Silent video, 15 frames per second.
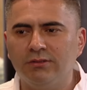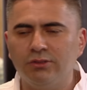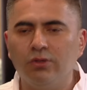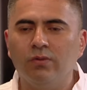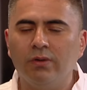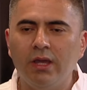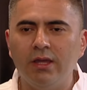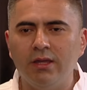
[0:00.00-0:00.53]
It's
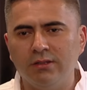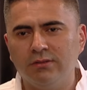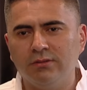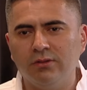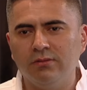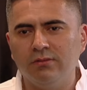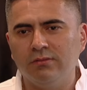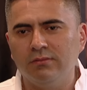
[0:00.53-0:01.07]
okay.
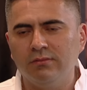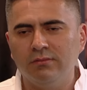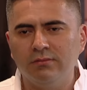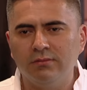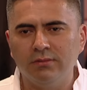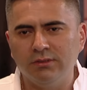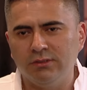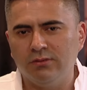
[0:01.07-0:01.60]

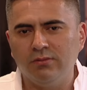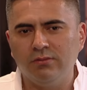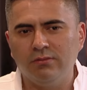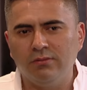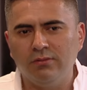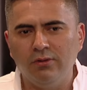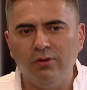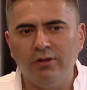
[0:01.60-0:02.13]
It's
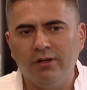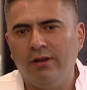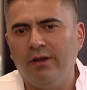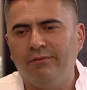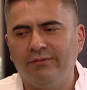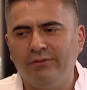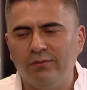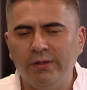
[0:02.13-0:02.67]
good
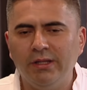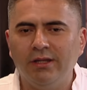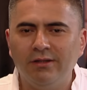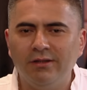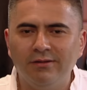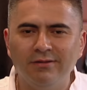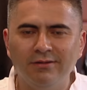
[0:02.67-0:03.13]
enough to eat it.